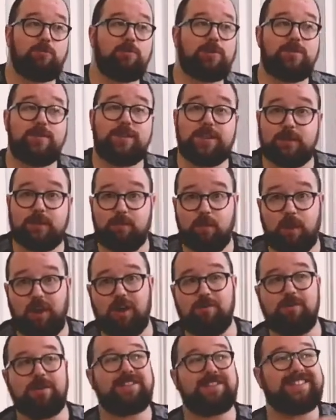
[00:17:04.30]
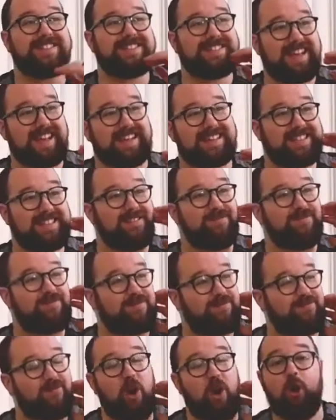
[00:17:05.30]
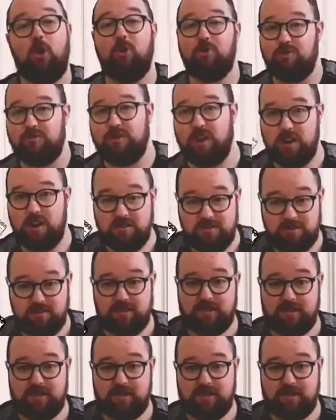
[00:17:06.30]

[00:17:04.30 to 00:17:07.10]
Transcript: out of the department, detective over.